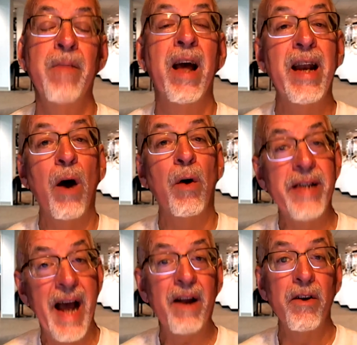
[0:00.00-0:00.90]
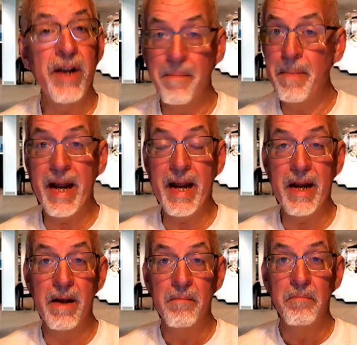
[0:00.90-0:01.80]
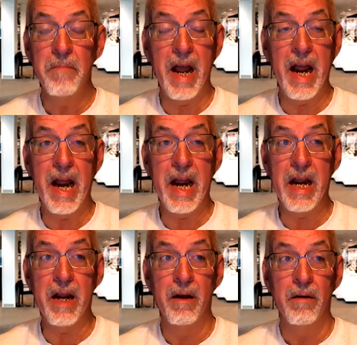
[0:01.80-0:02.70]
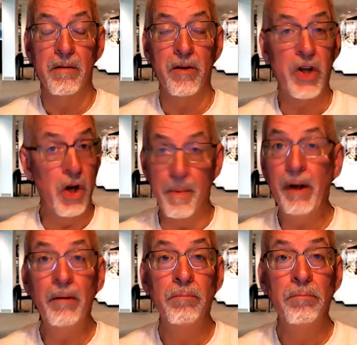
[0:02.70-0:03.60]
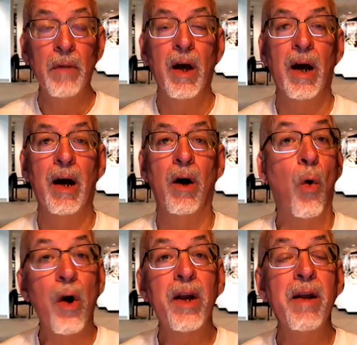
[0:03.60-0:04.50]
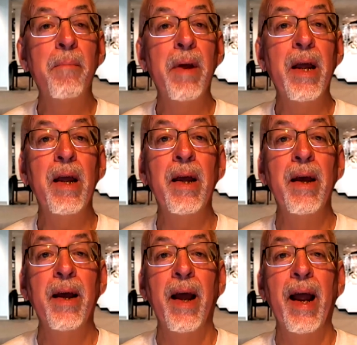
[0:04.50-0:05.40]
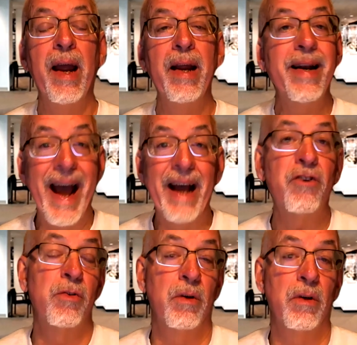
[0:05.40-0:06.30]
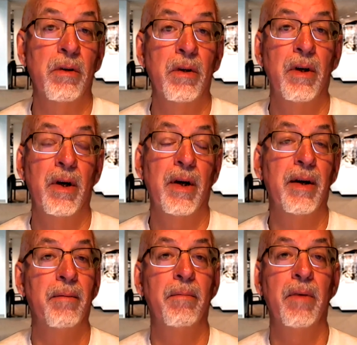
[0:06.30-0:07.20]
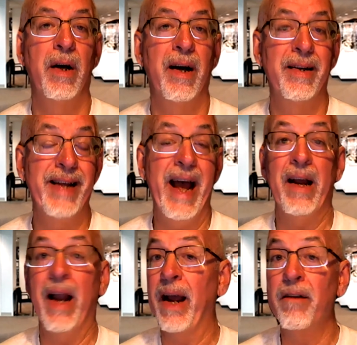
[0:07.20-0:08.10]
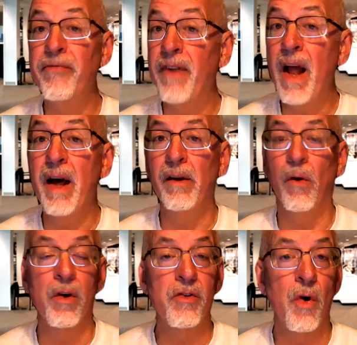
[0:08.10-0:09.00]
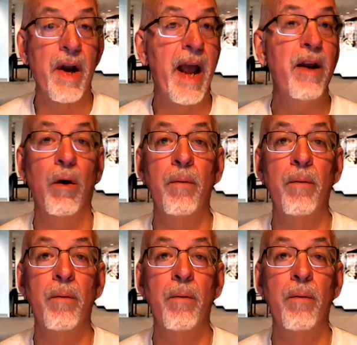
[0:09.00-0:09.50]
Now, attacker can be a human, or it can be a natural attack, like a flood or a tornado.